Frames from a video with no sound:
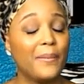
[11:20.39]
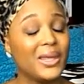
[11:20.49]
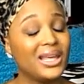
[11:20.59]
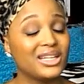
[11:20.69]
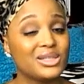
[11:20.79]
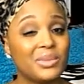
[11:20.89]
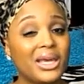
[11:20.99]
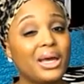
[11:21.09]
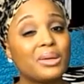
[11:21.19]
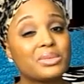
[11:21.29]
because
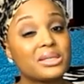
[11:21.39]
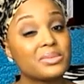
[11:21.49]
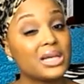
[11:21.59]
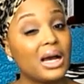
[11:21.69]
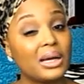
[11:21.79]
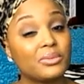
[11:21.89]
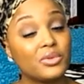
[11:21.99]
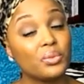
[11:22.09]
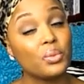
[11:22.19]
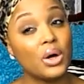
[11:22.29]
me and him sometimes